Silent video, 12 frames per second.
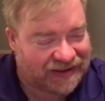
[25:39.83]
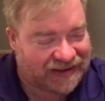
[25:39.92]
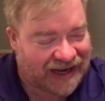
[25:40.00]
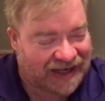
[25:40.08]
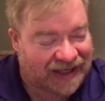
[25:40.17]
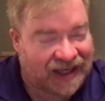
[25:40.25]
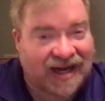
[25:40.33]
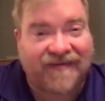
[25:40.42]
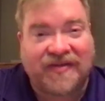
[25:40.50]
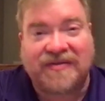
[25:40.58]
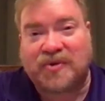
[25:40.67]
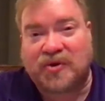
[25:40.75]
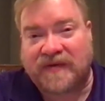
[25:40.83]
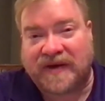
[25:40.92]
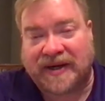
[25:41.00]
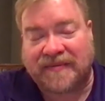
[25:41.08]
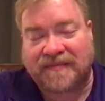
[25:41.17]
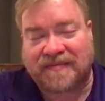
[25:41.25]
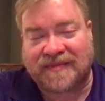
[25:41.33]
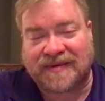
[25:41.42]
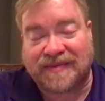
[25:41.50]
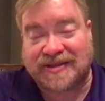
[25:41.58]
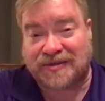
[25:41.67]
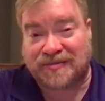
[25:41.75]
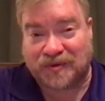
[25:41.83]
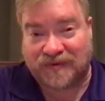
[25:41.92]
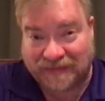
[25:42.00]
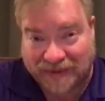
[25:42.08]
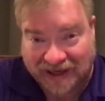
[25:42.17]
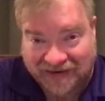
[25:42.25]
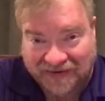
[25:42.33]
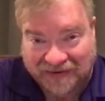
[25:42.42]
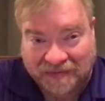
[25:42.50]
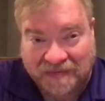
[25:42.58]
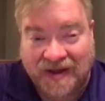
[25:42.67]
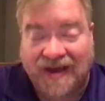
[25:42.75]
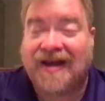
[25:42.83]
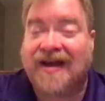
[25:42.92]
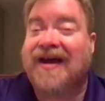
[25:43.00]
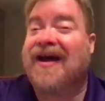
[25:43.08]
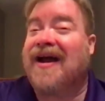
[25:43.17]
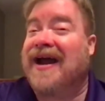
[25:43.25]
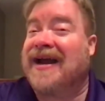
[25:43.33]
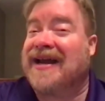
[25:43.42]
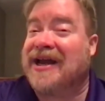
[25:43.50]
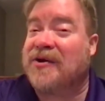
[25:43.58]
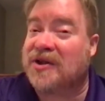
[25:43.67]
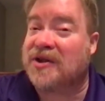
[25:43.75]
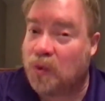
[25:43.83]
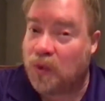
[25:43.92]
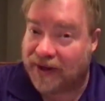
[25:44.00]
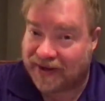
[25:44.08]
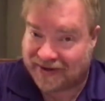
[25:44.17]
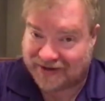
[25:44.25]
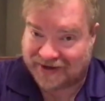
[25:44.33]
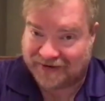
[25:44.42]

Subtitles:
I love the movie, Mr. Movie Buff, Inherit the Wind.